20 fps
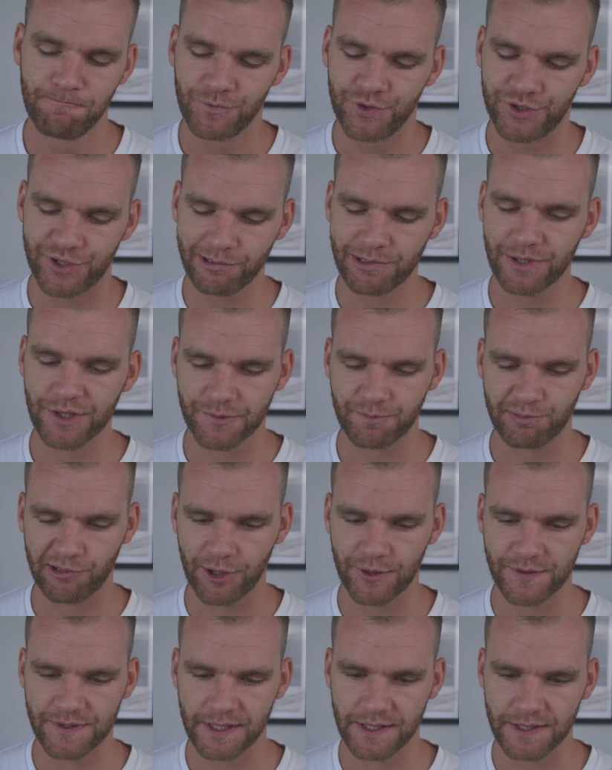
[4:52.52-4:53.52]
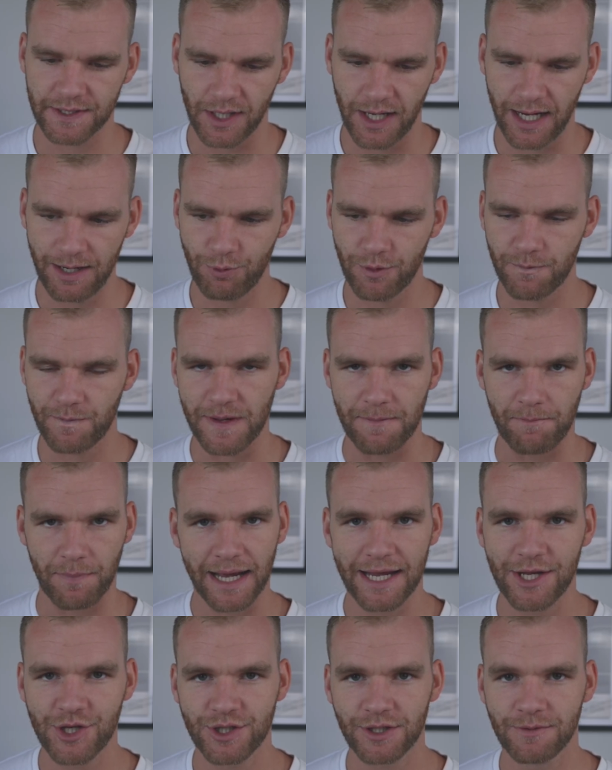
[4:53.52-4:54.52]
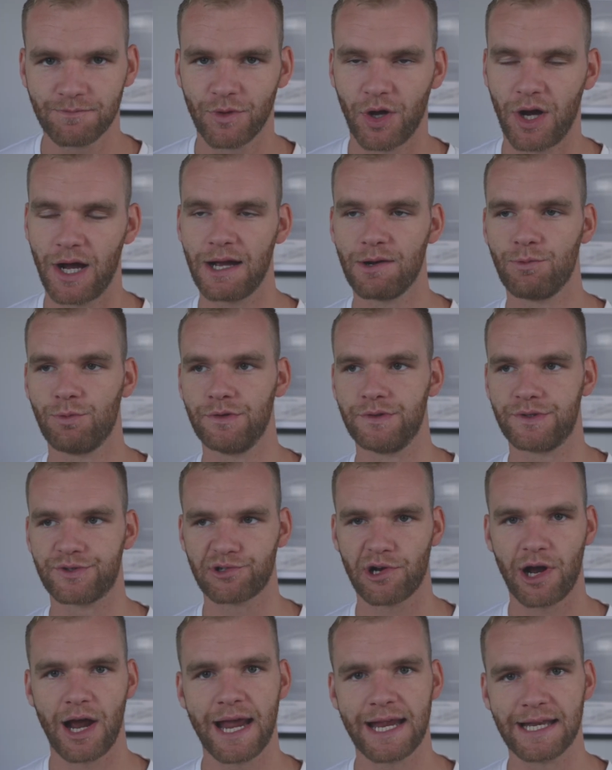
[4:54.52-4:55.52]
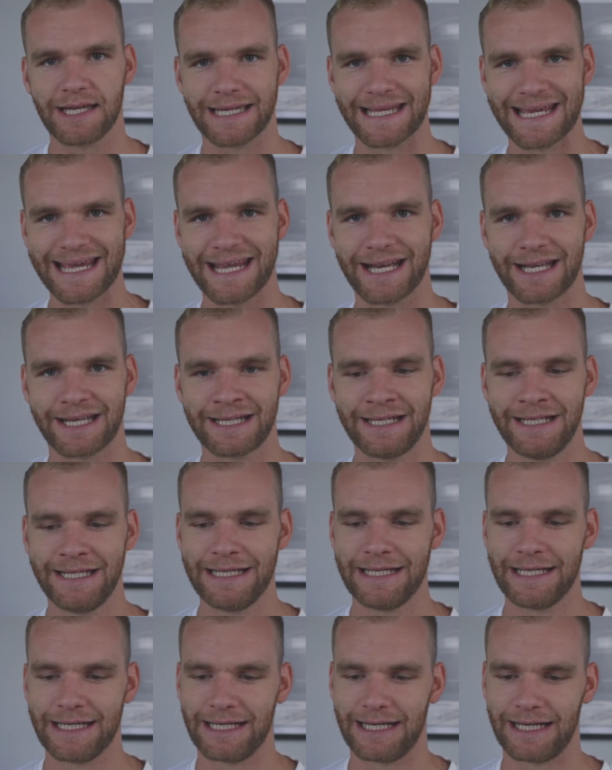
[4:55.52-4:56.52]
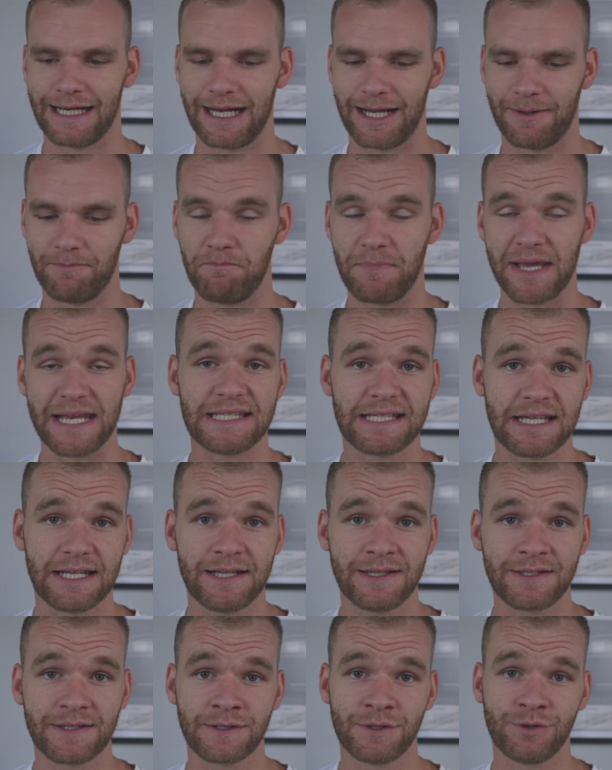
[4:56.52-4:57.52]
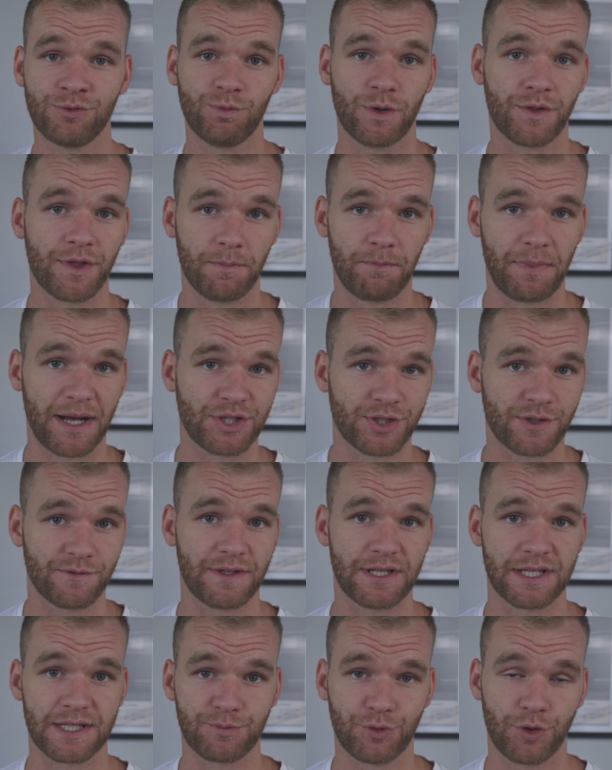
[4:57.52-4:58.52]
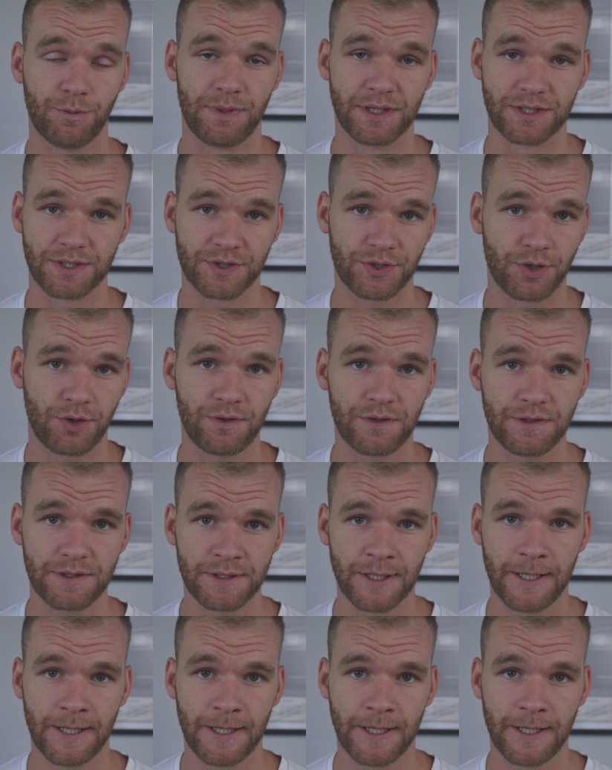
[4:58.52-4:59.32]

During this process, I would be patient. I would try and get meetings with a bunch of these small business owners.